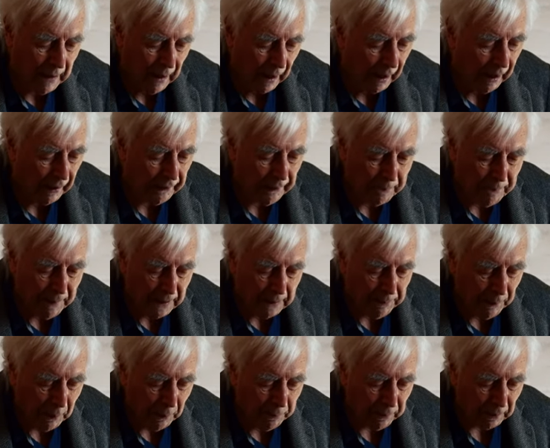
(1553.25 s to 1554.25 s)
Are the
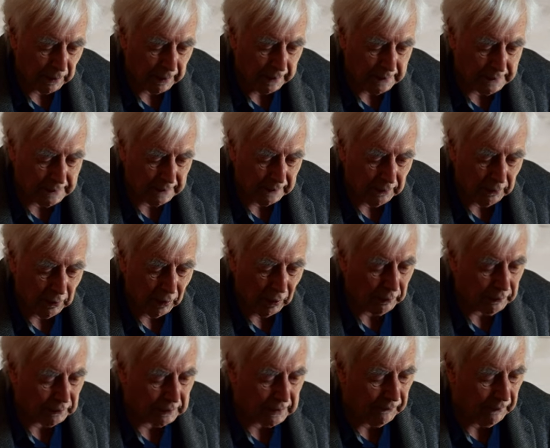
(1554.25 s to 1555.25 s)
people praising
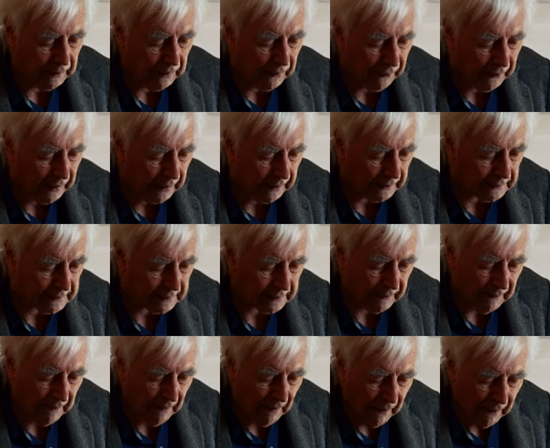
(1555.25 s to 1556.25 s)
God, giving thanks
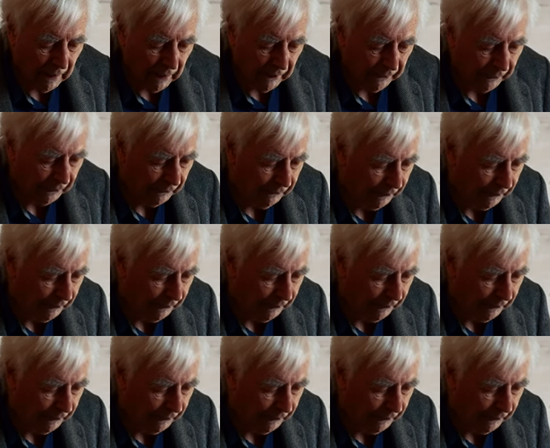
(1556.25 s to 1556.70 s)
for